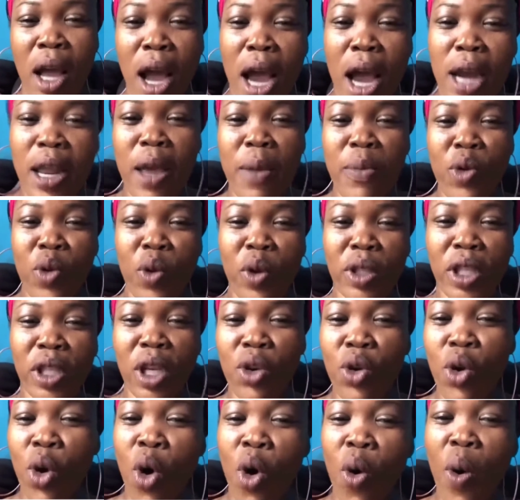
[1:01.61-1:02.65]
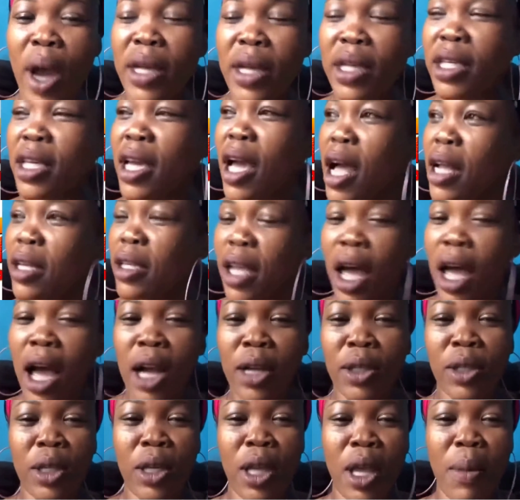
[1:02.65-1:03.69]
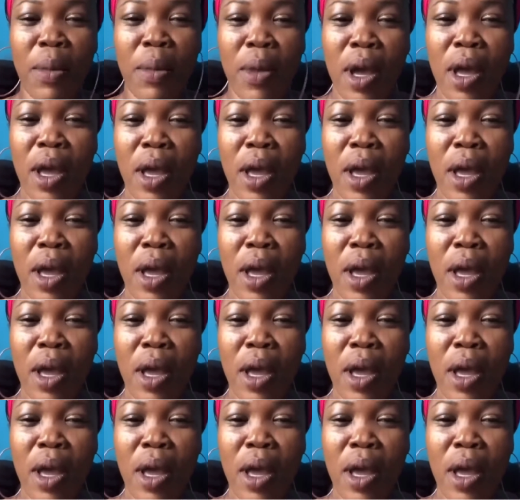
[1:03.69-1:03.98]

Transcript: Cause them know say no one can talk to them.